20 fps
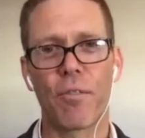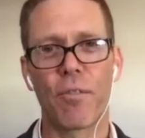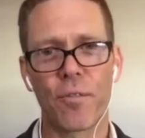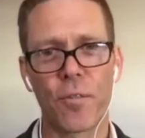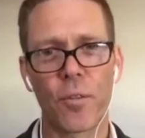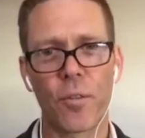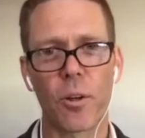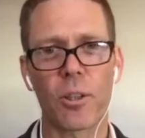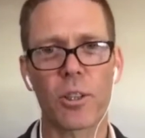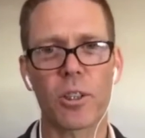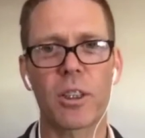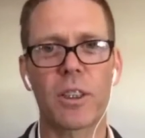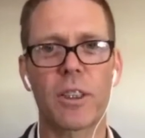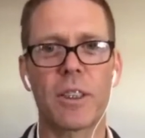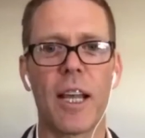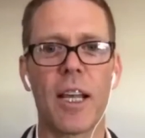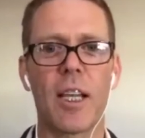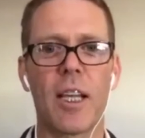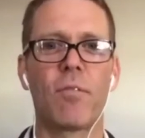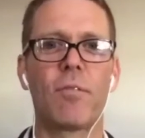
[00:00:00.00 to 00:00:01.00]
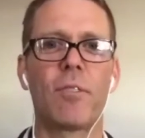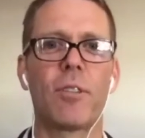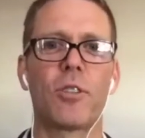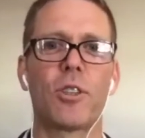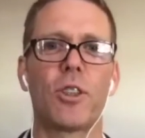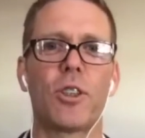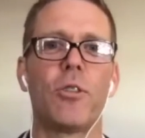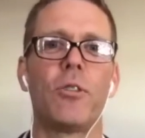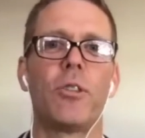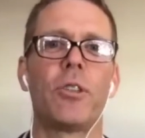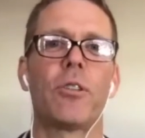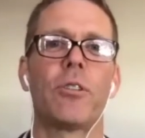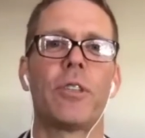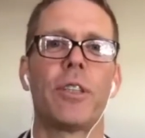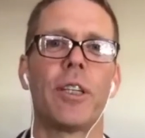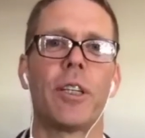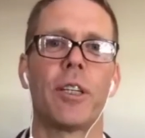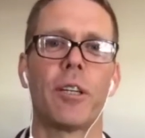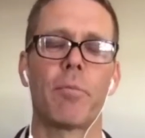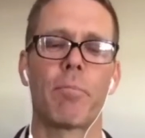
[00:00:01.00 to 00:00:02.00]
first day of your junior
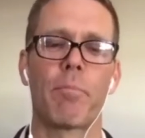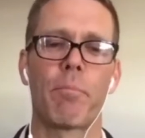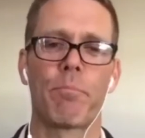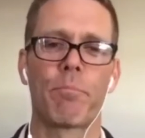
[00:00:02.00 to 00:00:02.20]
year.